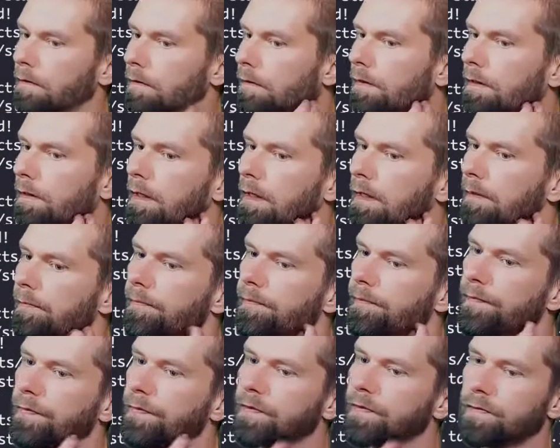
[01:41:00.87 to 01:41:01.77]
Yeah,
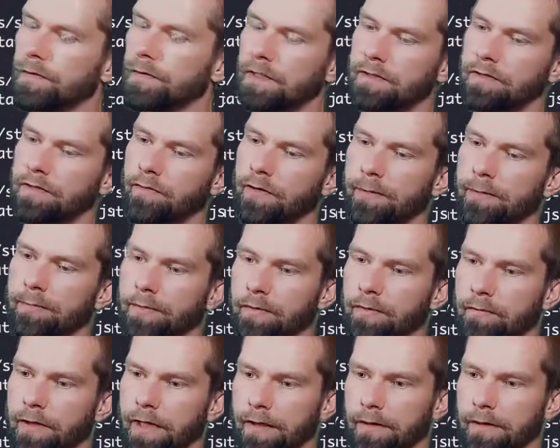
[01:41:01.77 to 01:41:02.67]
so let's grab
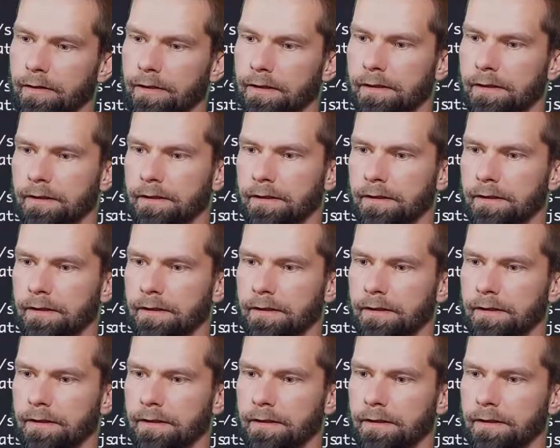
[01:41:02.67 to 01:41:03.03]
the record